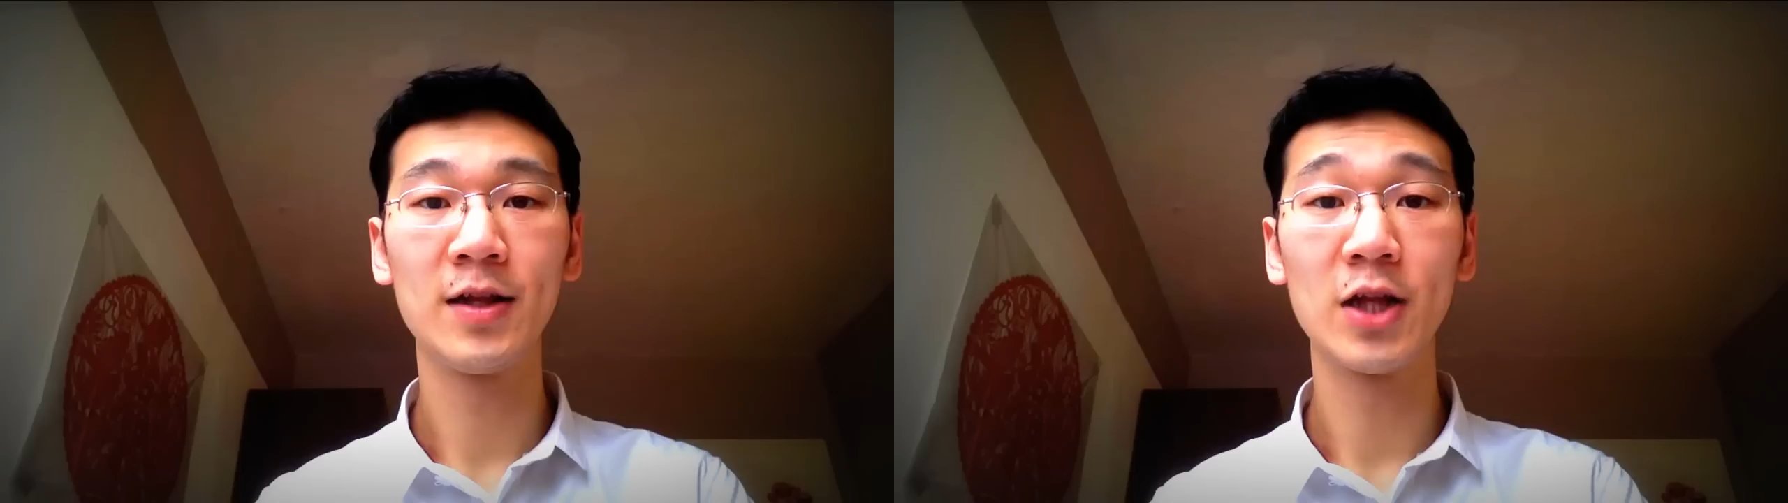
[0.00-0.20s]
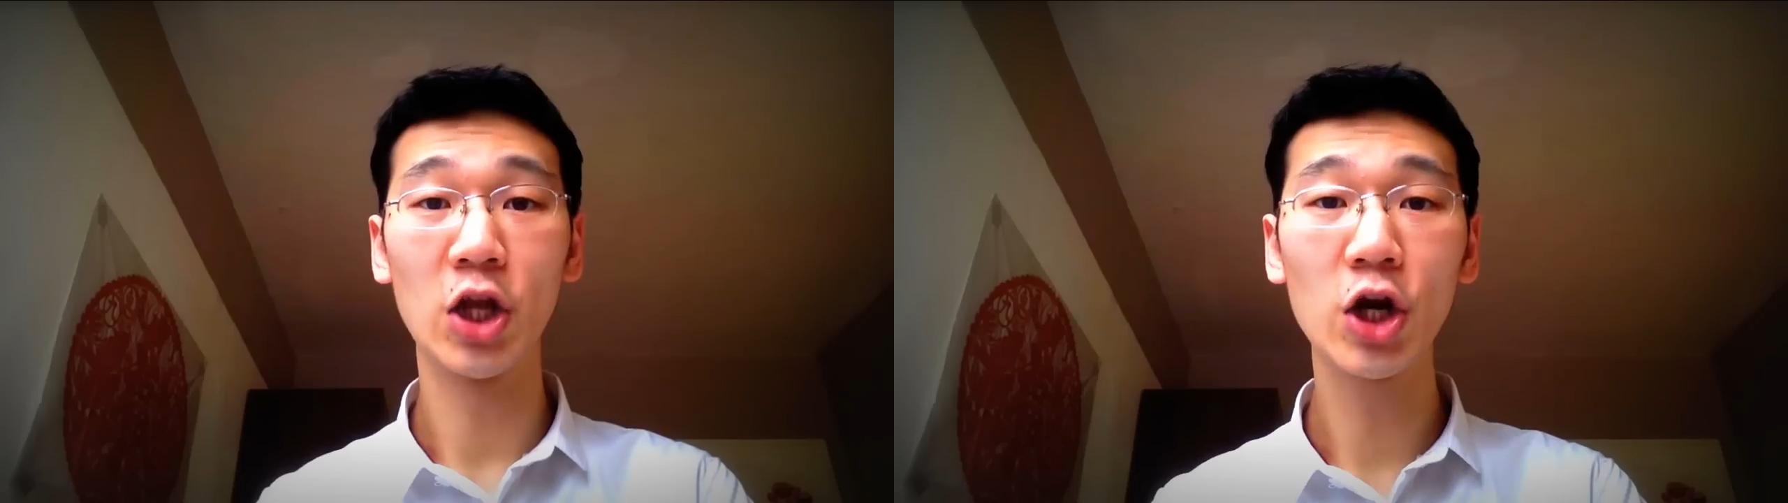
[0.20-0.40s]

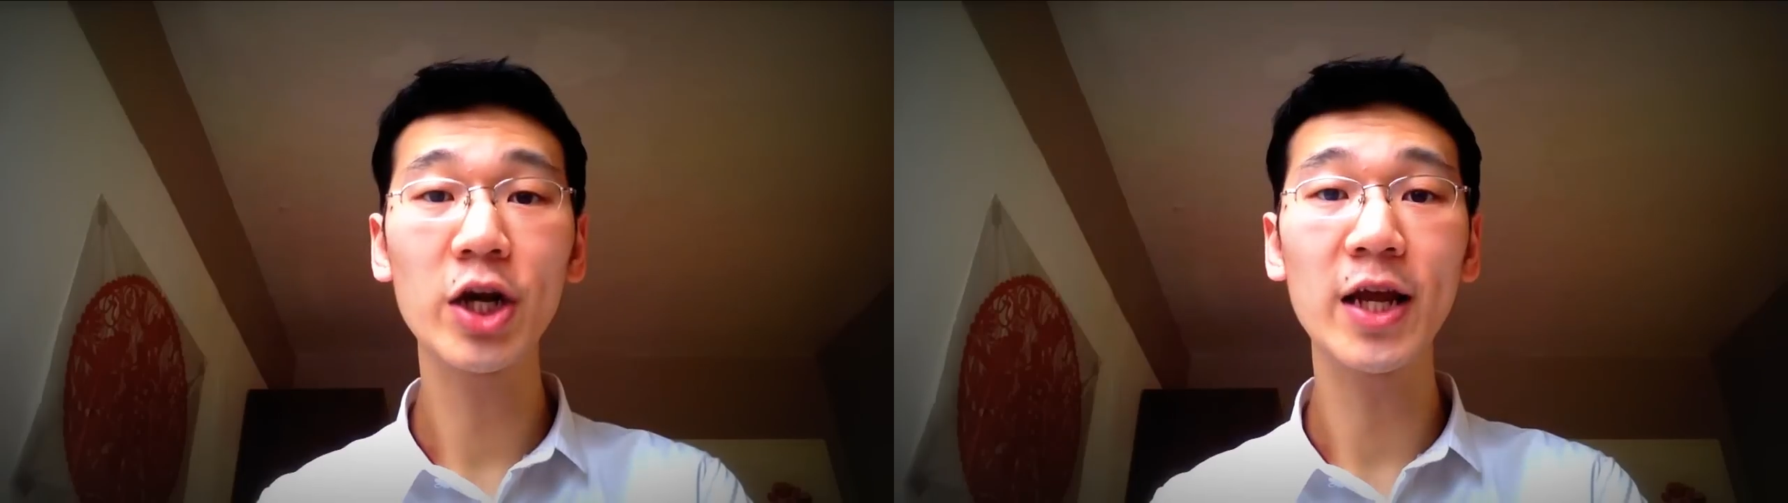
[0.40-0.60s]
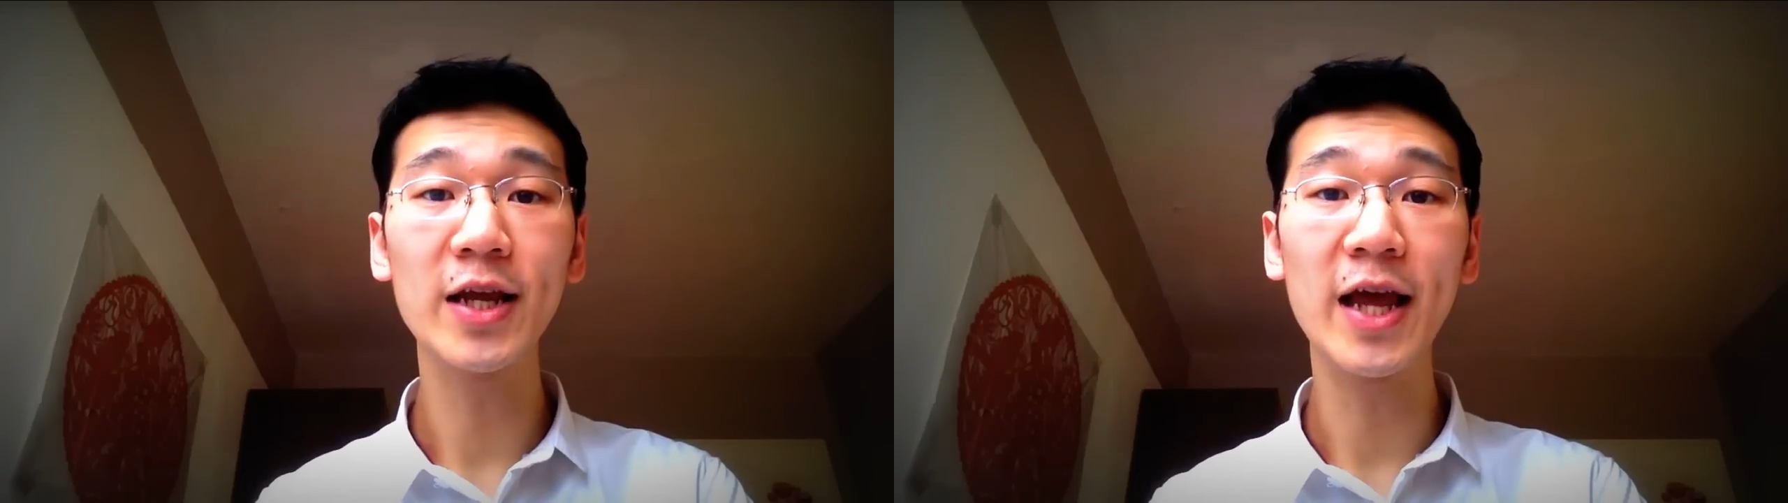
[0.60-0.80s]

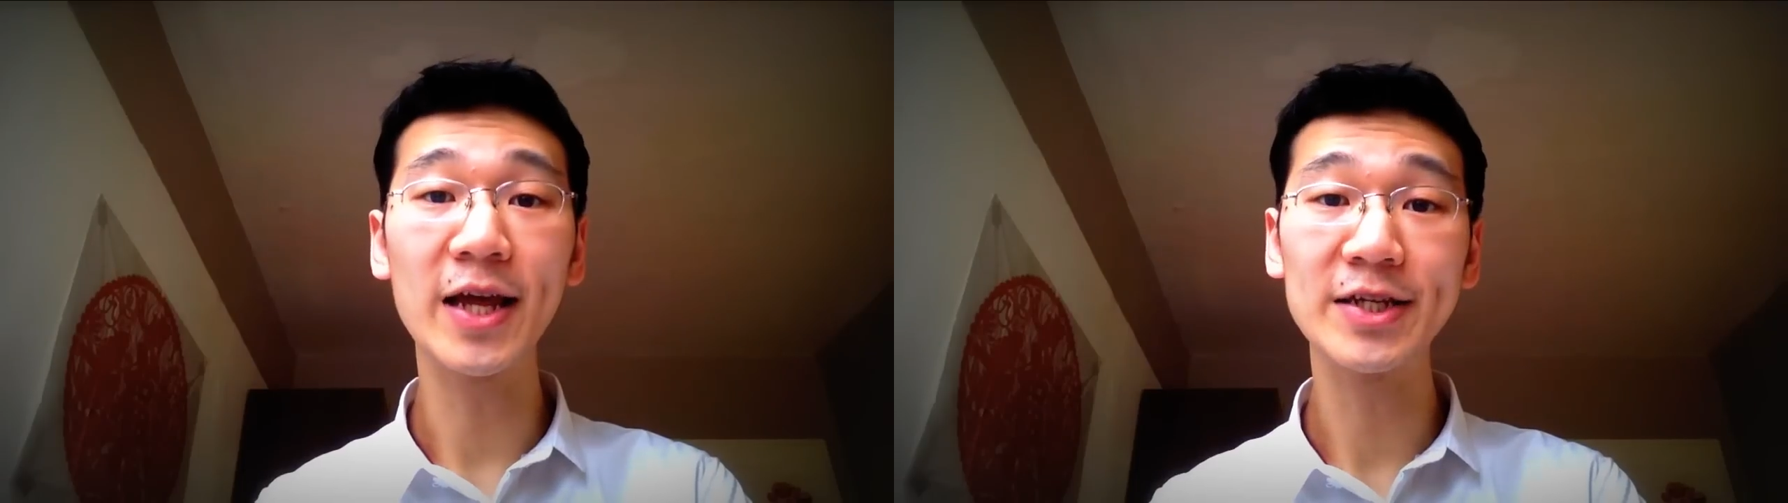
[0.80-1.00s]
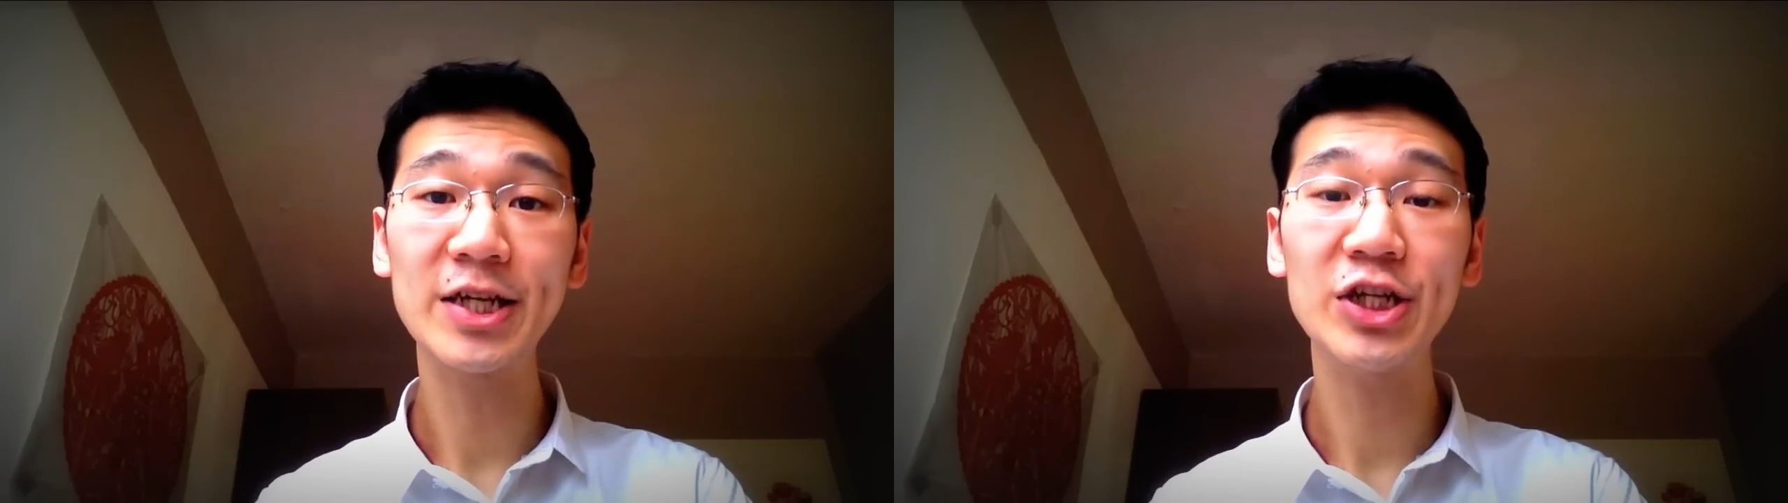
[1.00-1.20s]
Learning
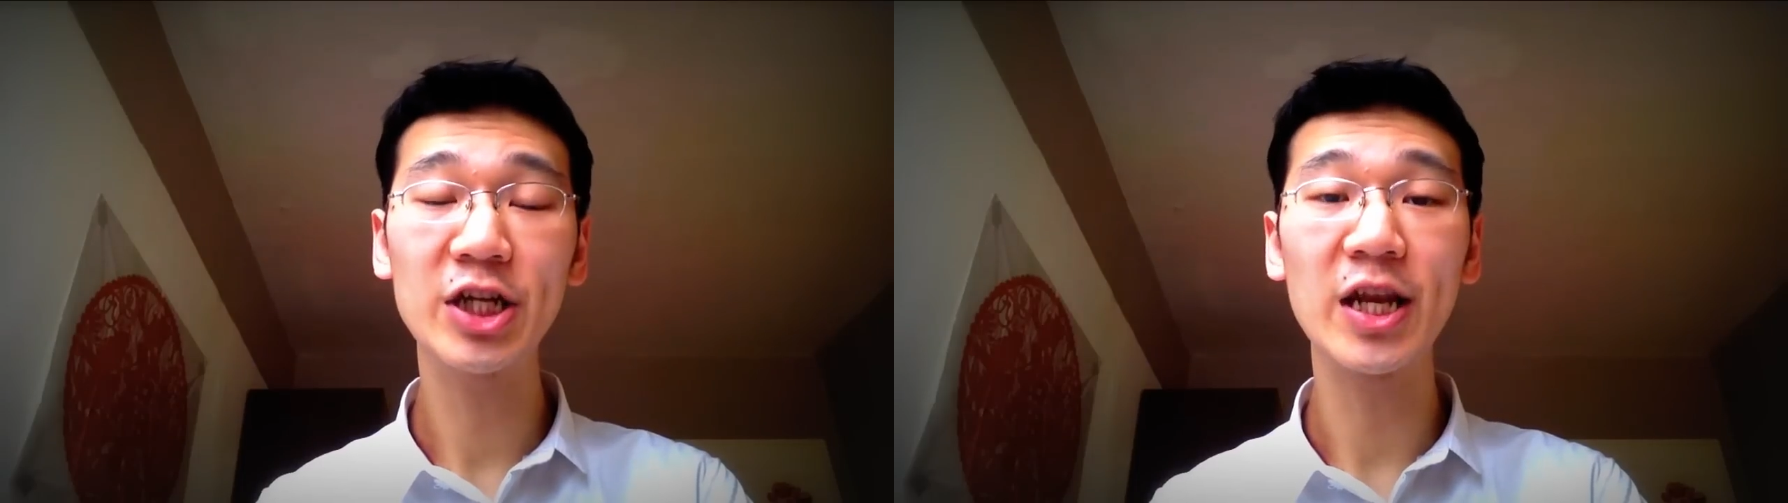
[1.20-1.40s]
and teaching